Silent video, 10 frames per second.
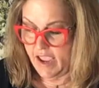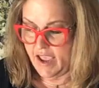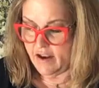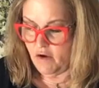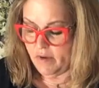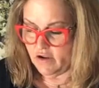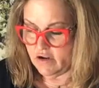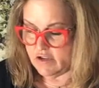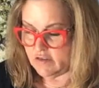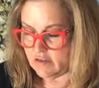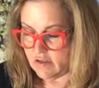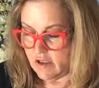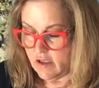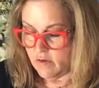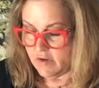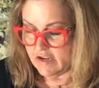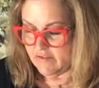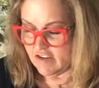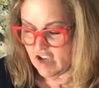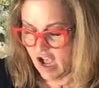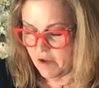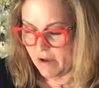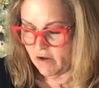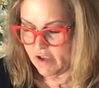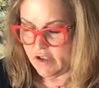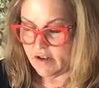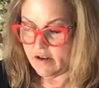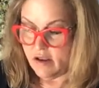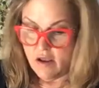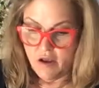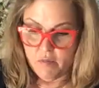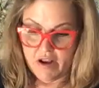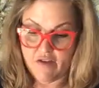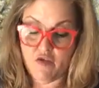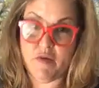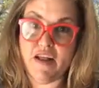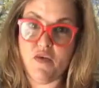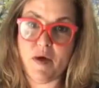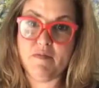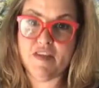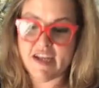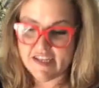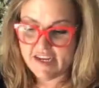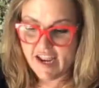And, oh my goodness, we didn't even talk about it, but have you been on the website